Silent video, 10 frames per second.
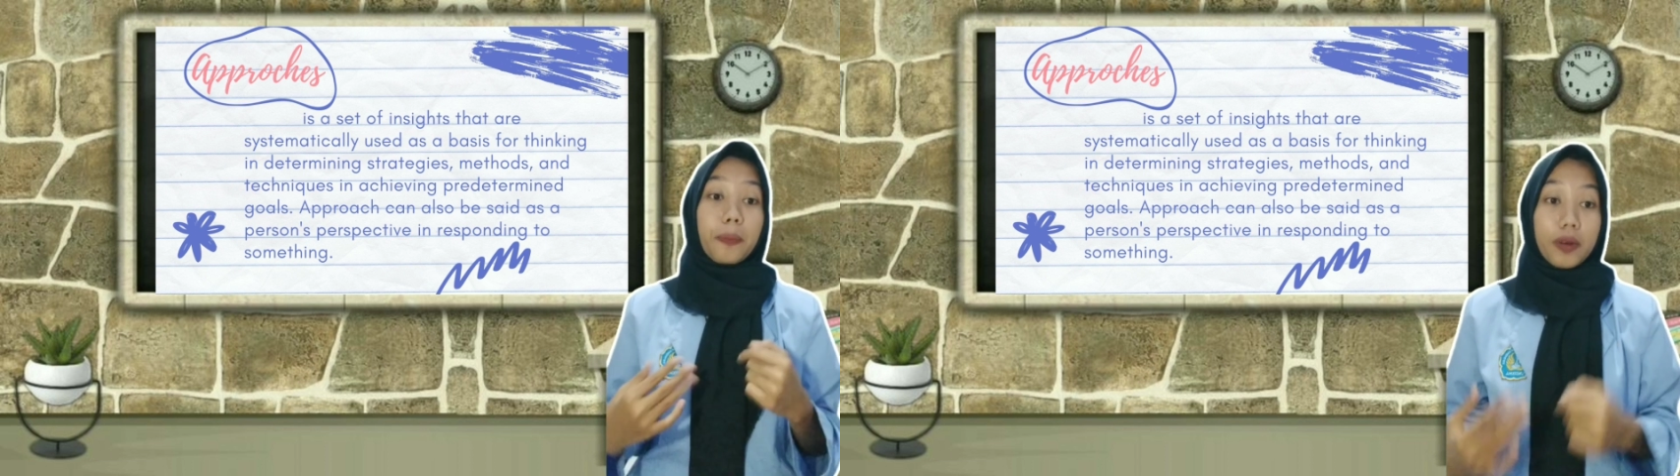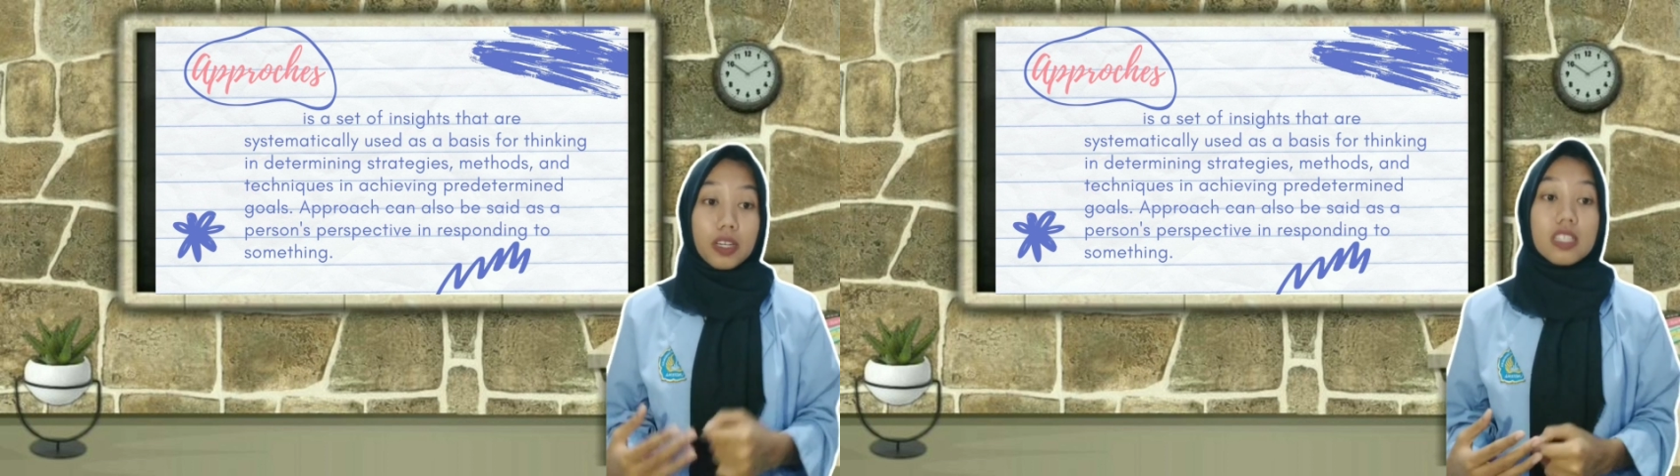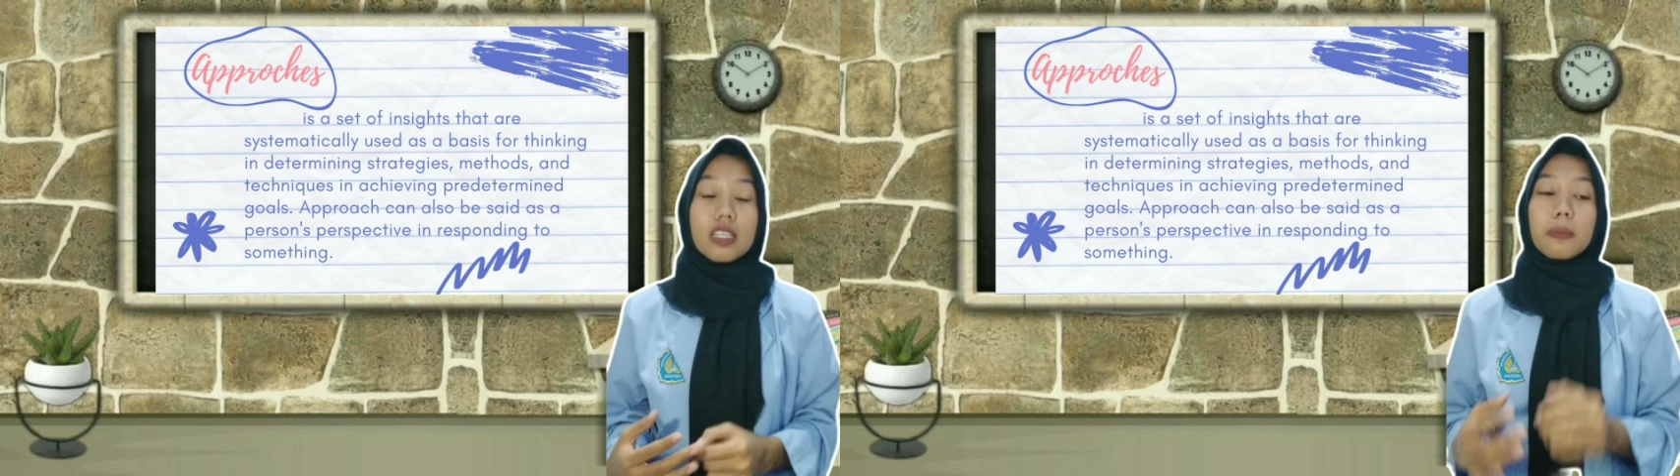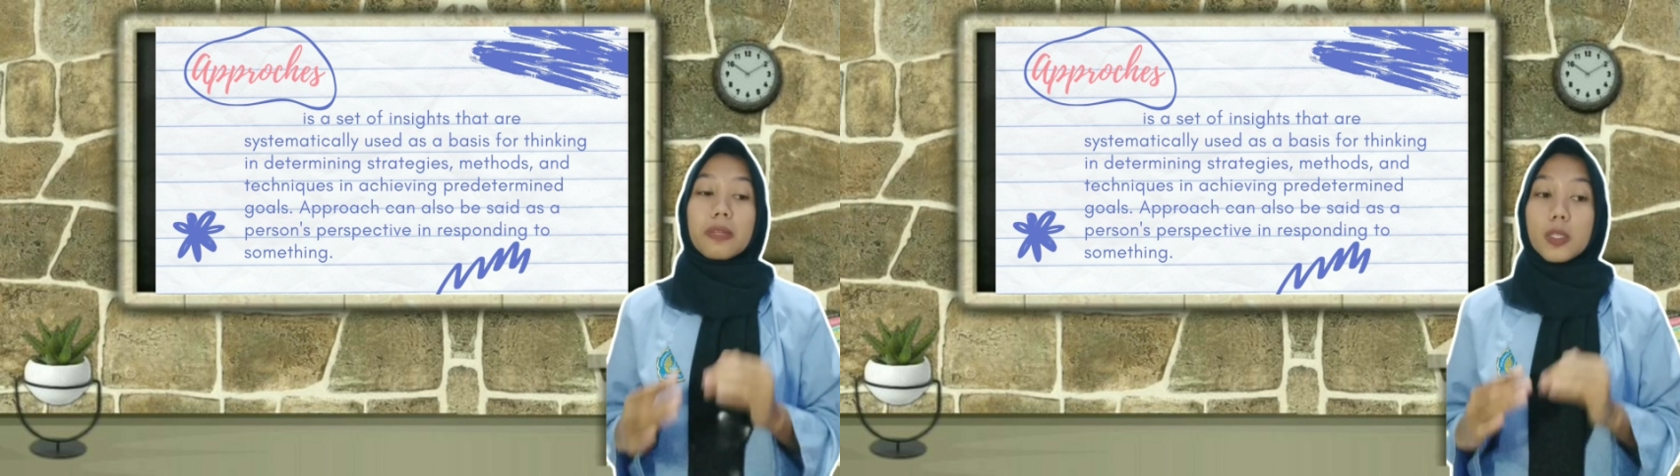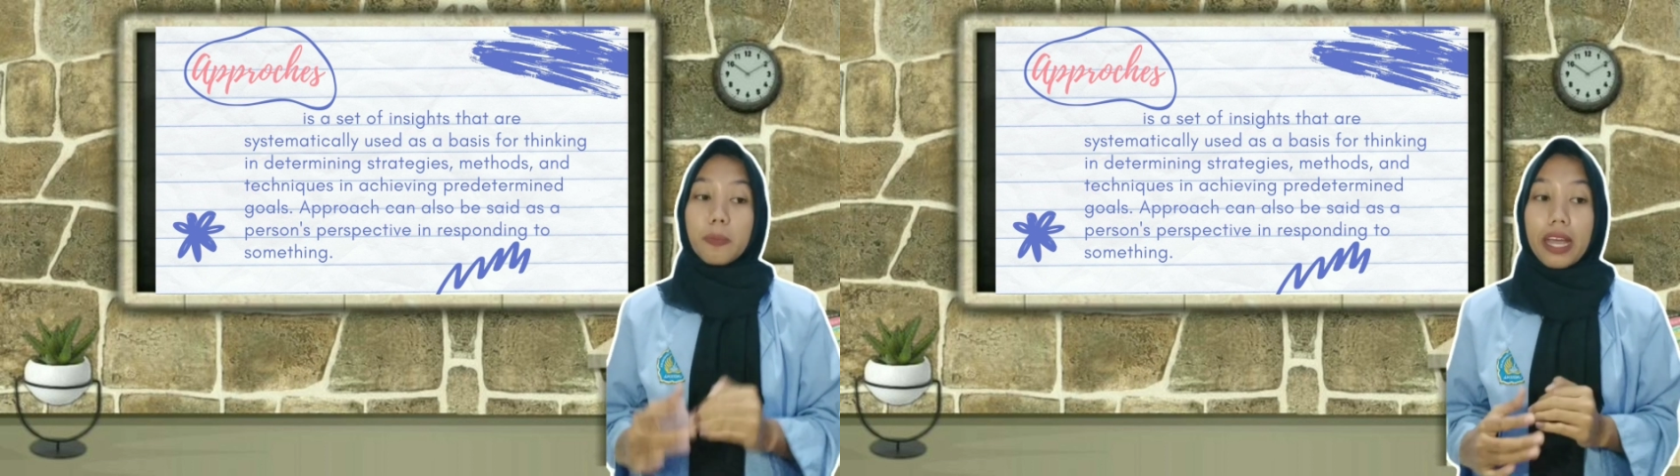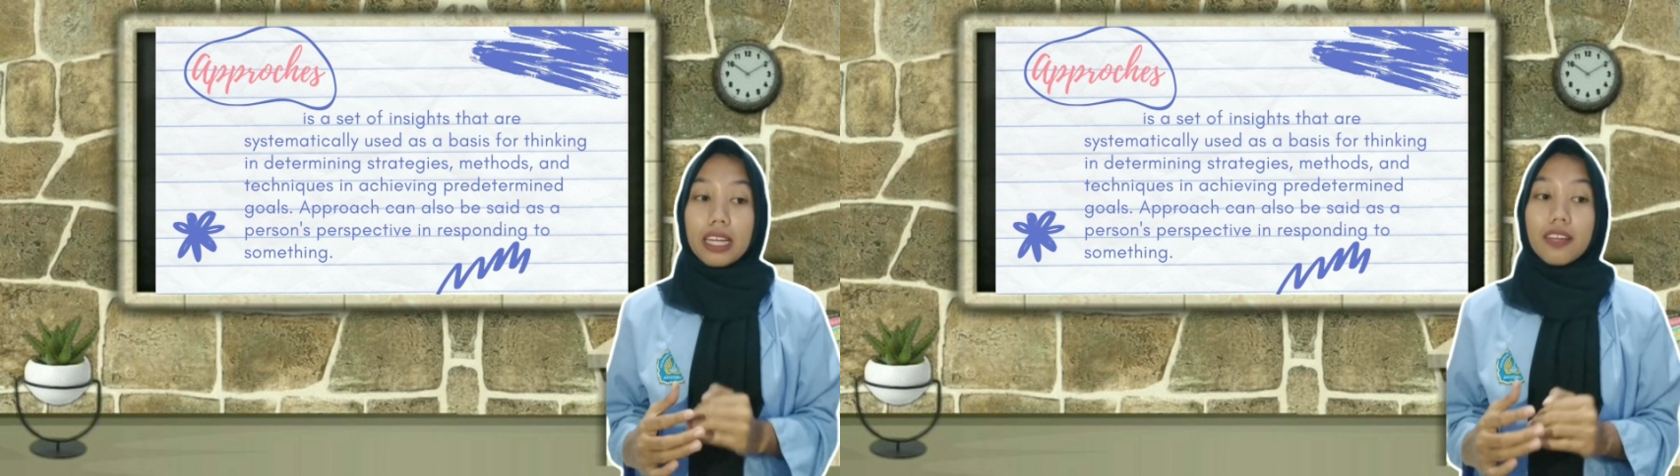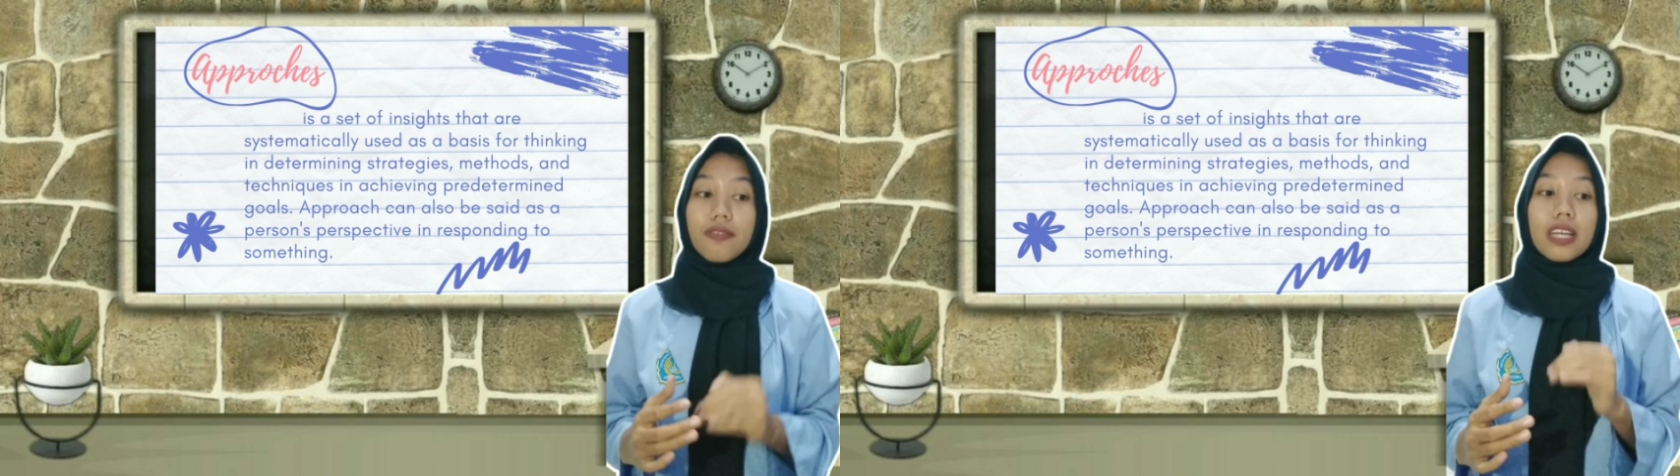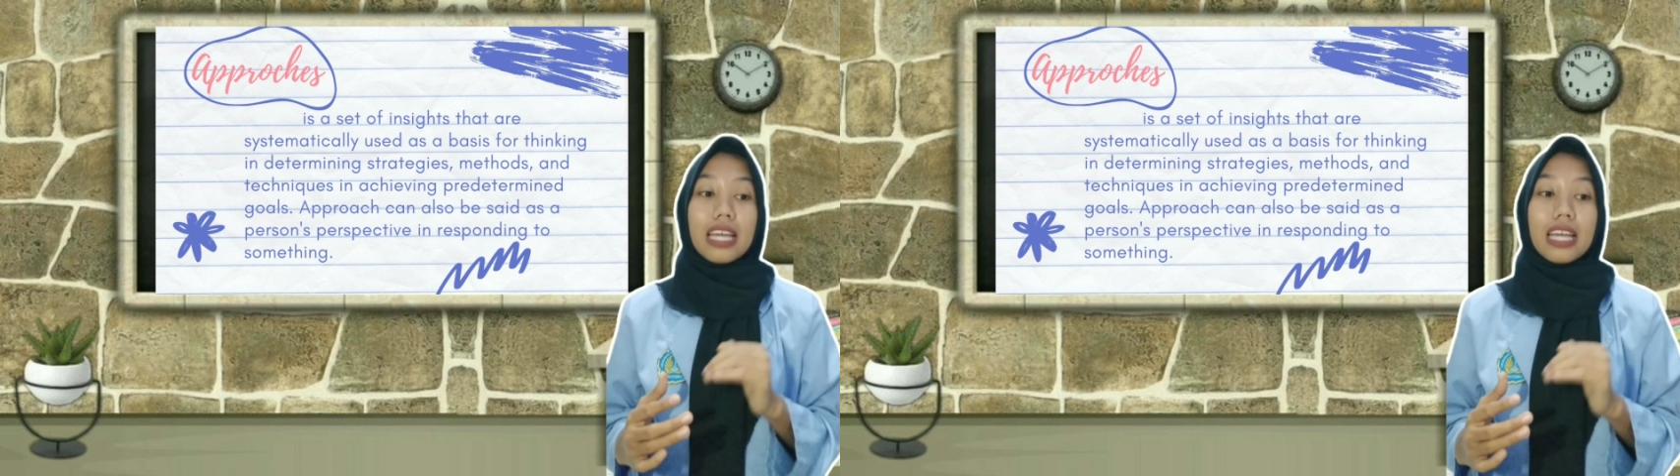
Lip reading: person perspective